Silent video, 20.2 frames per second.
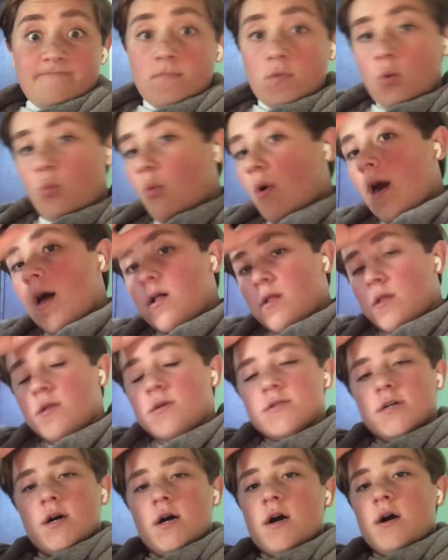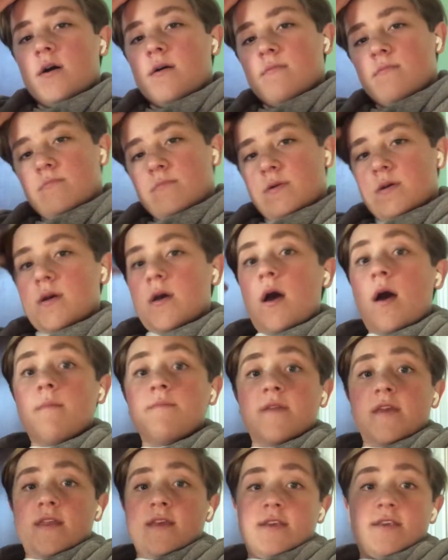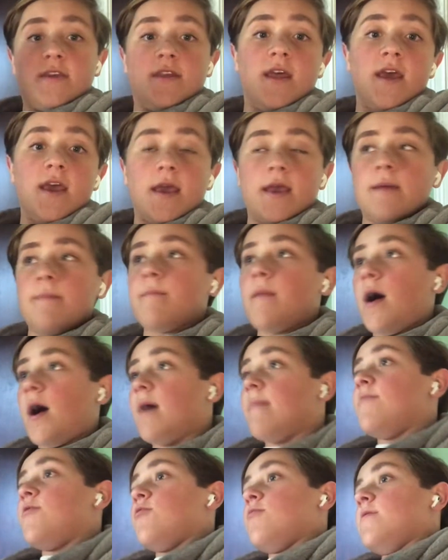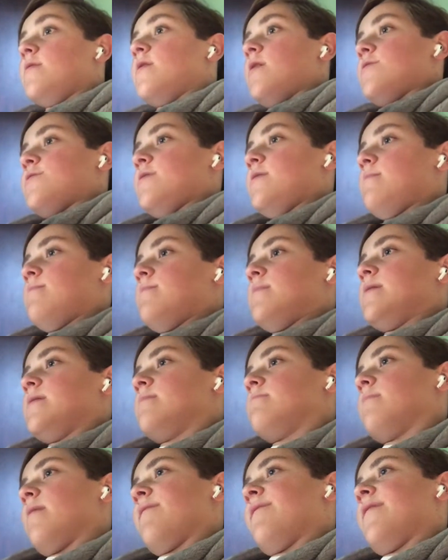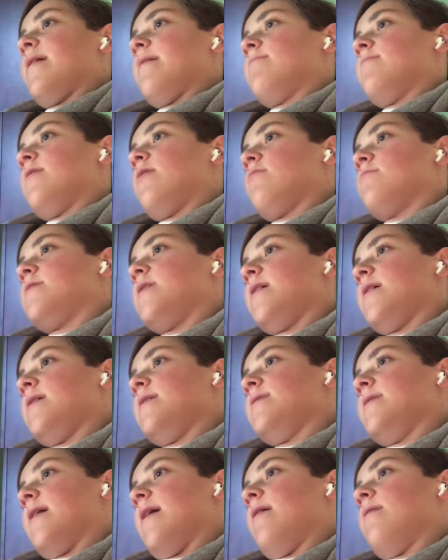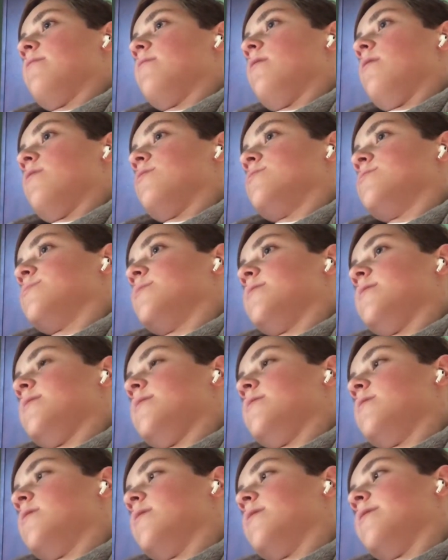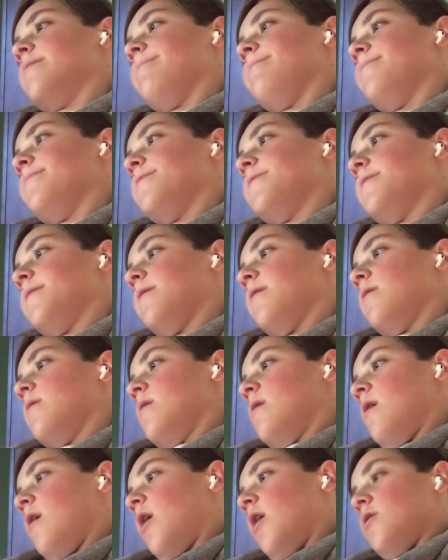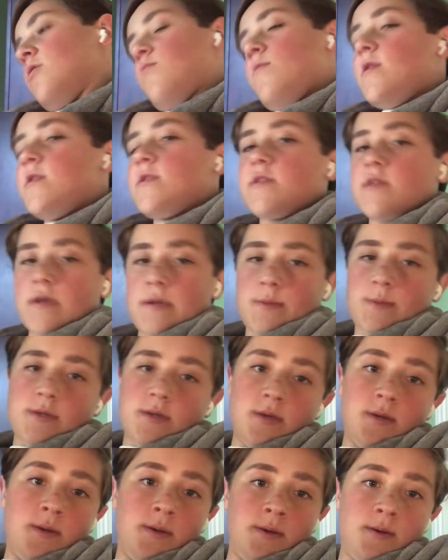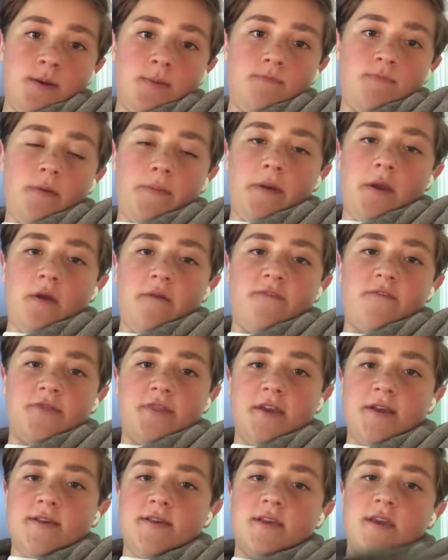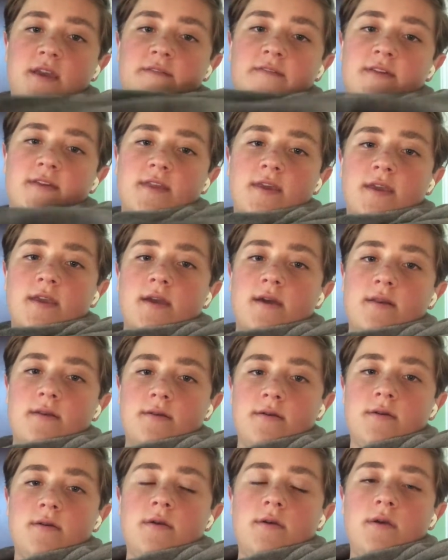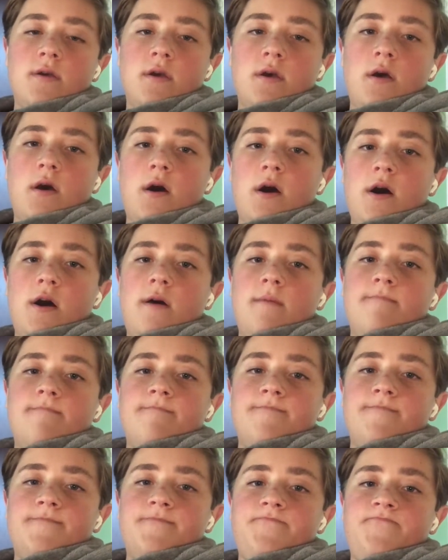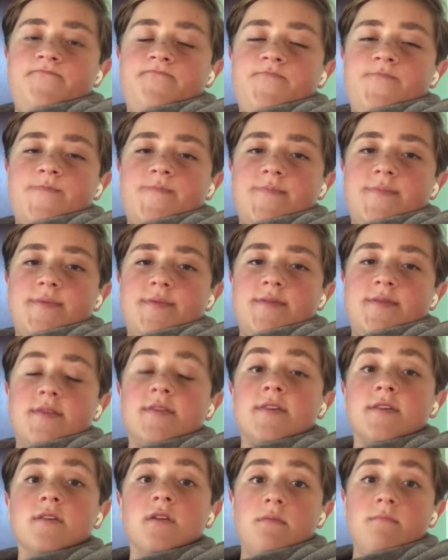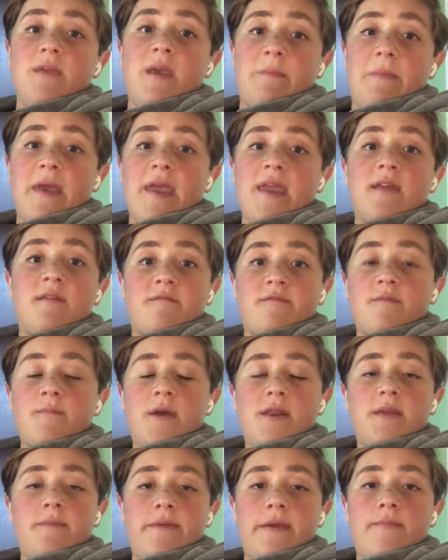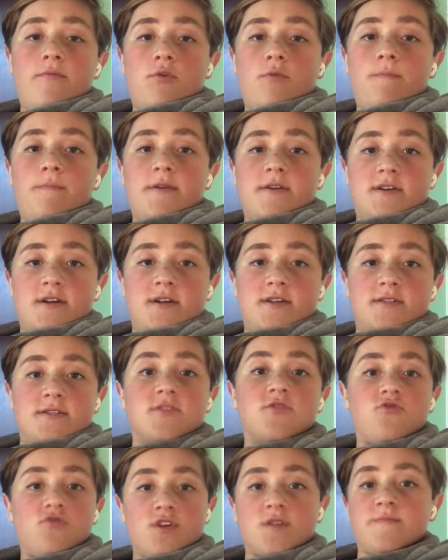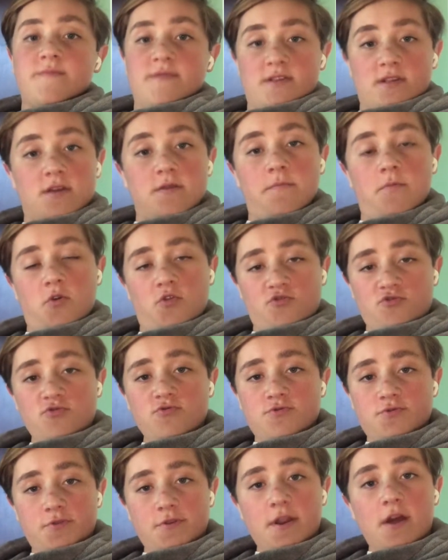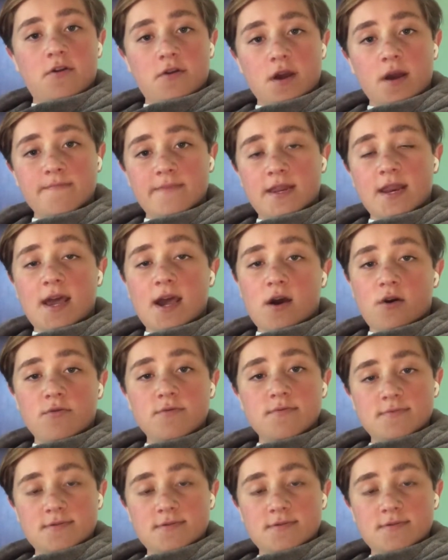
Well, um, updating today, I'm doing nothing. Me and my family are taking down all of the uh, Halloween stuff to prepare for Thanksgiving, and um, this is going to be a pain for many people because Christmas commercials are now coming out.